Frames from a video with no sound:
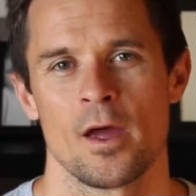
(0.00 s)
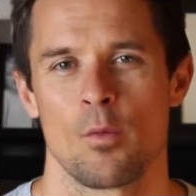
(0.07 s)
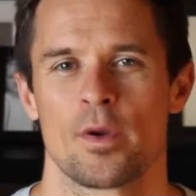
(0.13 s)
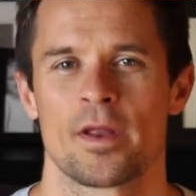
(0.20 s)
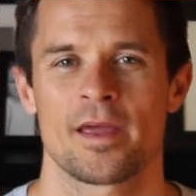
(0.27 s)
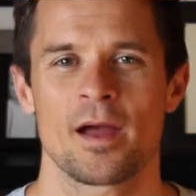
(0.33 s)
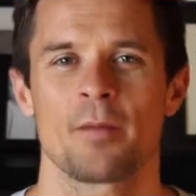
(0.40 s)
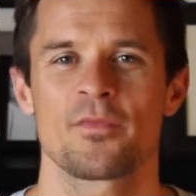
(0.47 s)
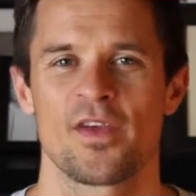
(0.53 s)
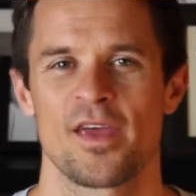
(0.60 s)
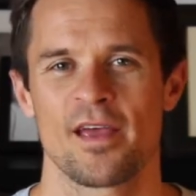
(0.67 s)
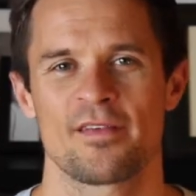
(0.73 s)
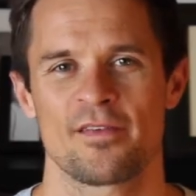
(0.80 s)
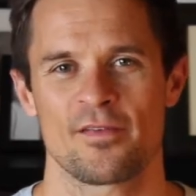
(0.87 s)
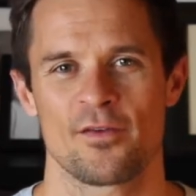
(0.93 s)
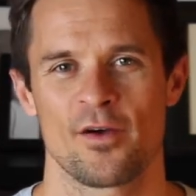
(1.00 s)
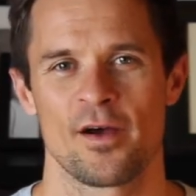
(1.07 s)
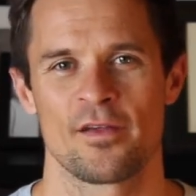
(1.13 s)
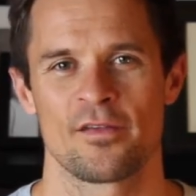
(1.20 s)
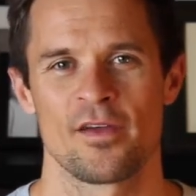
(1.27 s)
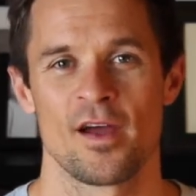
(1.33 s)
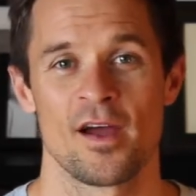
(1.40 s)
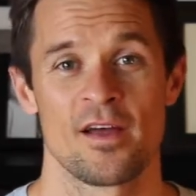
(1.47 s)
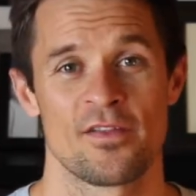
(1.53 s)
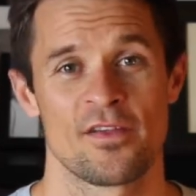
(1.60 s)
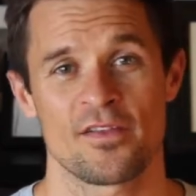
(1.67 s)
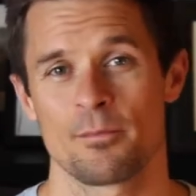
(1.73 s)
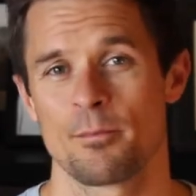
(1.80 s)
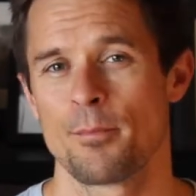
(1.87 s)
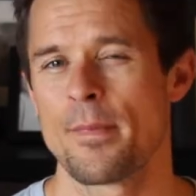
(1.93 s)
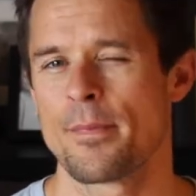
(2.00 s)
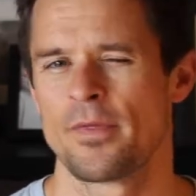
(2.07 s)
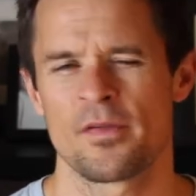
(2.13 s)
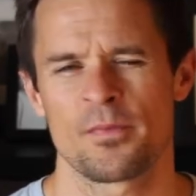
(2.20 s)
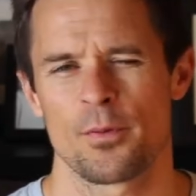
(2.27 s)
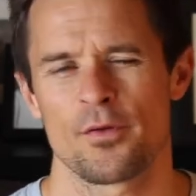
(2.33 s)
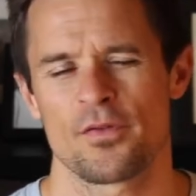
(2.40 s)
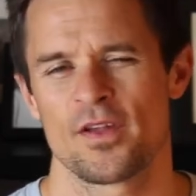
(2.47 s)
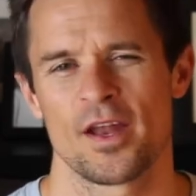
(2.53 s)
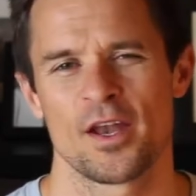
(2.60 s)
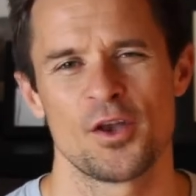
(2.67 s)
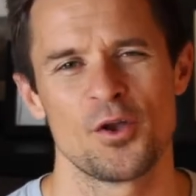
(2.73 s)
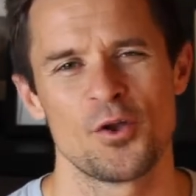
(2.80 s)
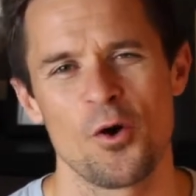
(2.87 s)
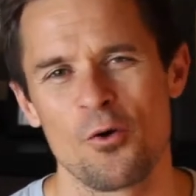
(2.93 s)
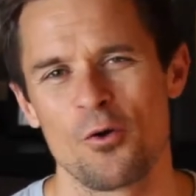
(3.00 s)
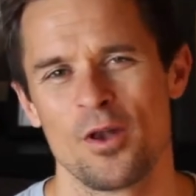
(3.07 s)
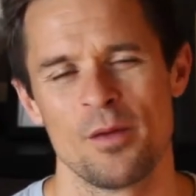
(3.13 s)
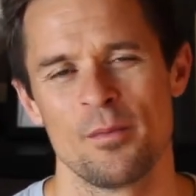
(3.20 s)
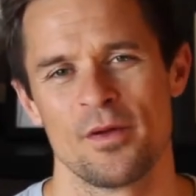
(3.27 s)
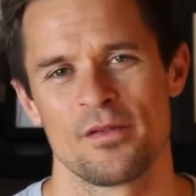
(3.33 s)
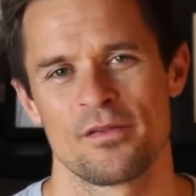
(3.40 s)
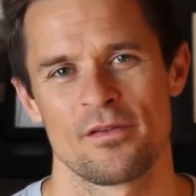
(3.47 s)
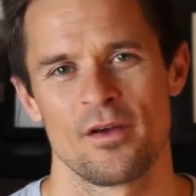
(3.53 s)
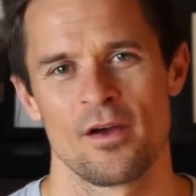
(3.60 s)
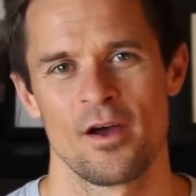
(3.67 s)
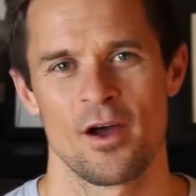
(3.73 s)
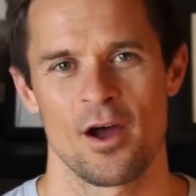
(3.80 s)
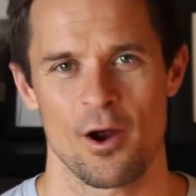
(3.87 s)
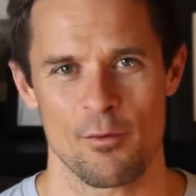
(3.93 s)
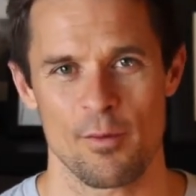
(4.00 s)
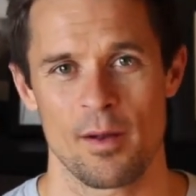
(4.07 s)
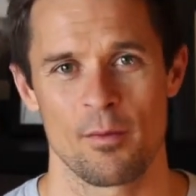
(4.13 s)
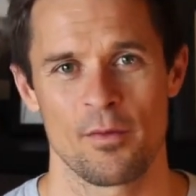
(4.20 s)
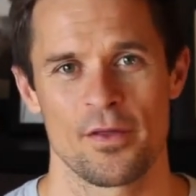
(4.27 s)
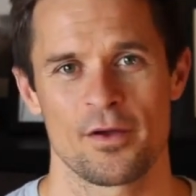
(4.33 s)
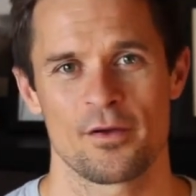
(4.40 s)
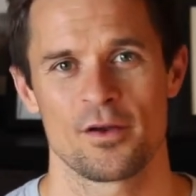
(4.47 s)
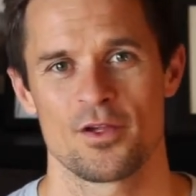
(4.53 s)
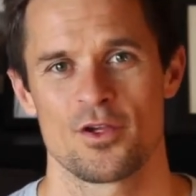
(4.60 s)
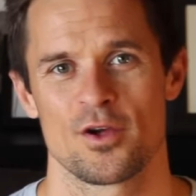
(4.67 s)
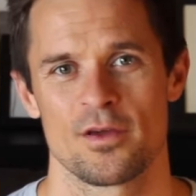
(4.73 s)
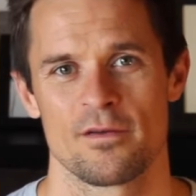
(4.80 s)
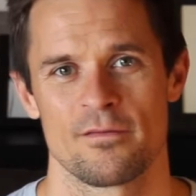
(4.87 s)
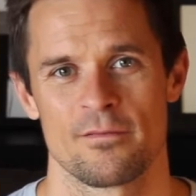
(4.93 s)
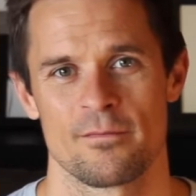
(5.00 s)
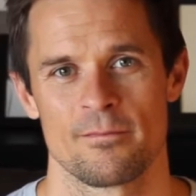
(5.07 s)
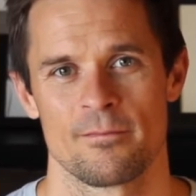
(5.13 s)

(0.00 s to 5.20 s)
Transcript: When it came to exercise, this person had no limits around what they could achieve.